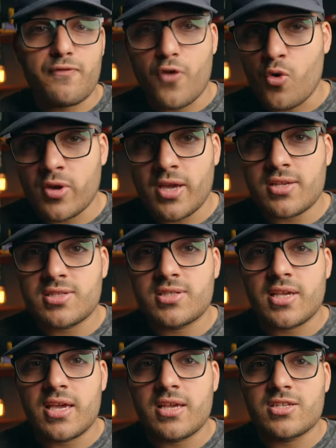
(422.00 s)

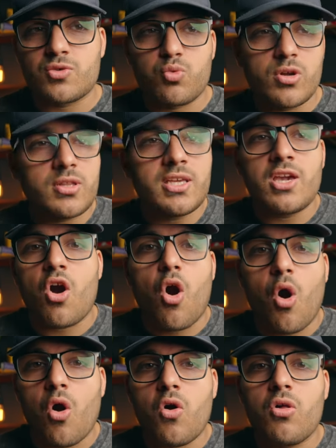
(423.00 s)
focus is really
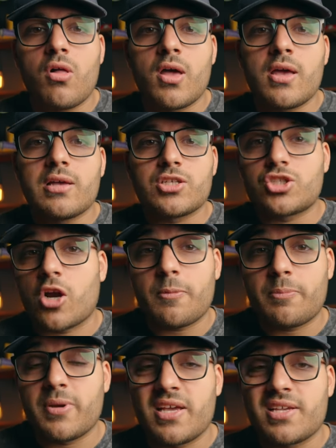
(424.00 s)
all
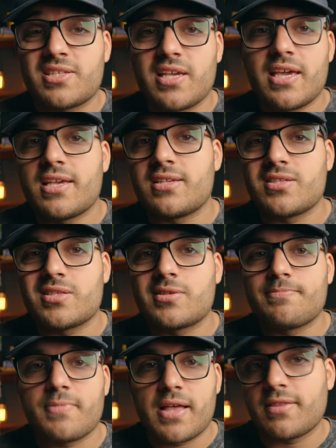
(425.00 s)
sharpness is
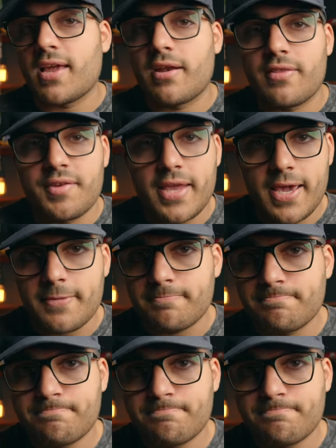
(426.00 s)
at the end of the day.